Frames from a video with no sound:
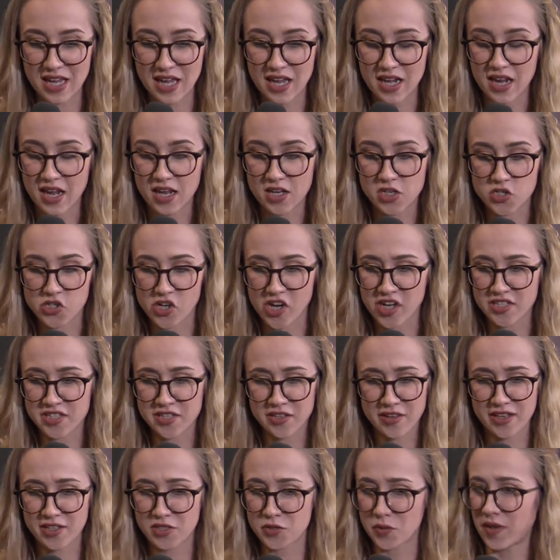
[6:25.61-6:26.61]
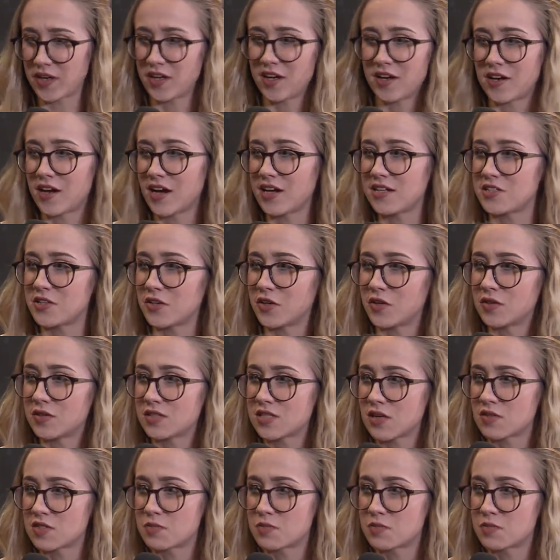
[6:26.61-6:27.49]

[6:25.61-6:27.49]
and it shot to like twenty on iTunes.